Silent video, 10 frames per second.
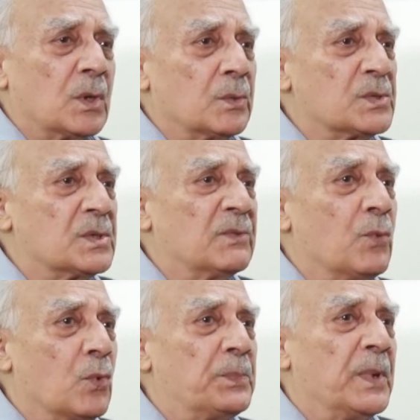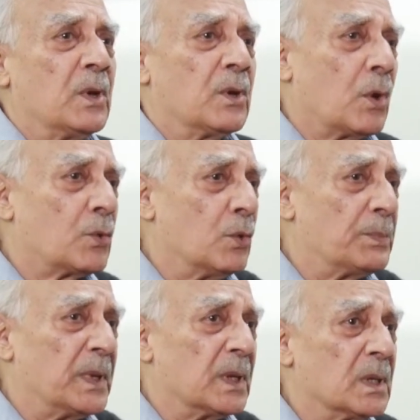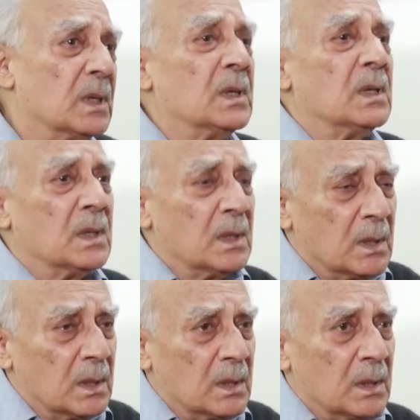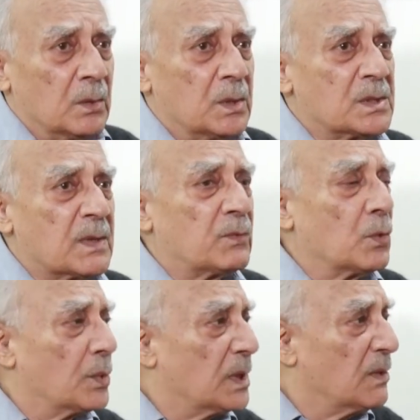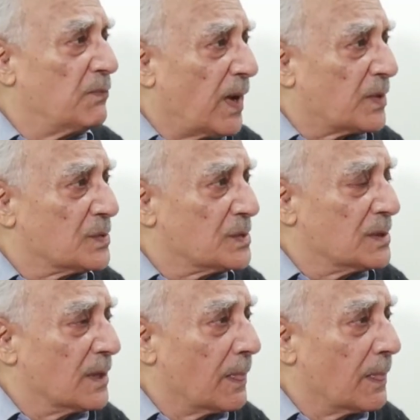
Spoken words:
not a question of hoping or not hoping. You just have to look at the facts.